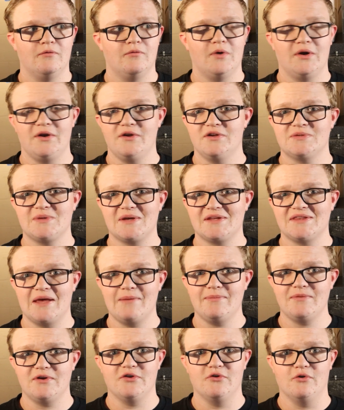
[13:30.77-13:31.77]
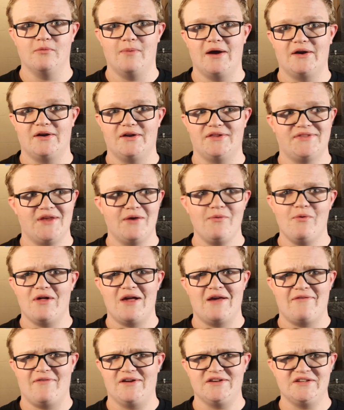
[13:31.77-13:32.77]
what do you expect them to do about it? They
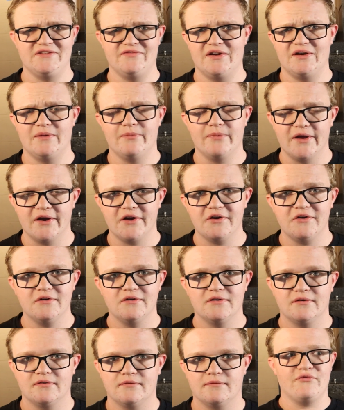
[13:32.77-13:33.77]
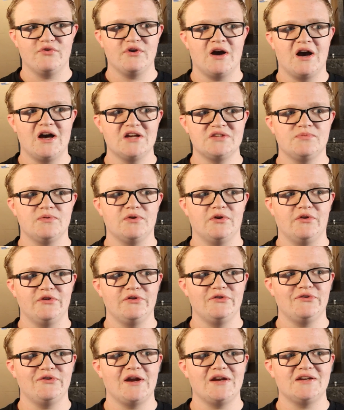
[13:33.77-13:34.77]
won't have antivenom there. Every hospital
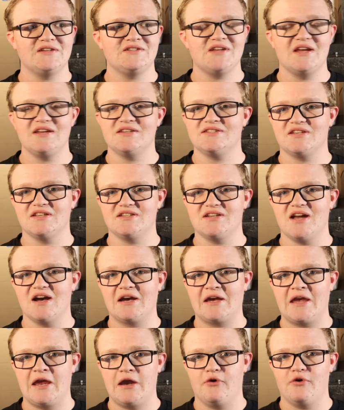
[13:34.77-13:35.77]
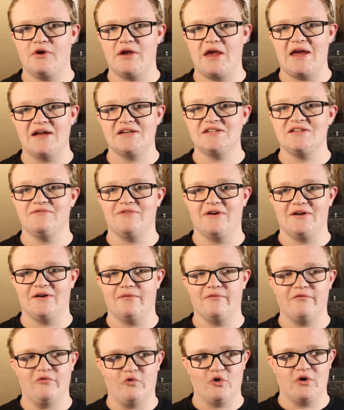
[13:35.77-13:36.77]
in the United States does not carry
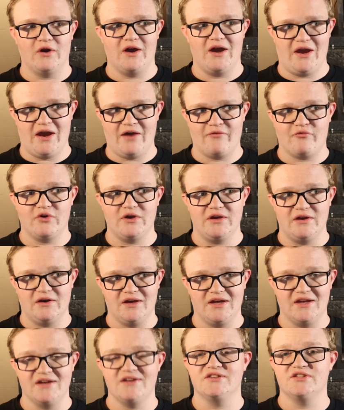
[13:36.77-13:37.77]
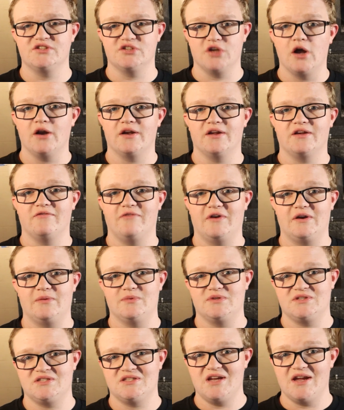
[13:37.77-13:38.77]
antivenom for every exotic
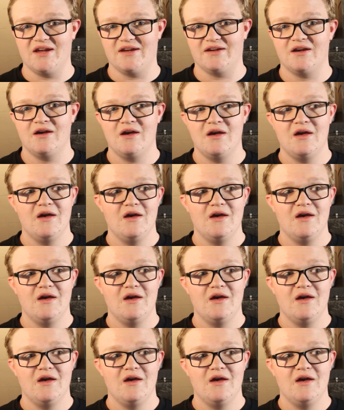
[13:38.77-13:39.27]
venomous snake.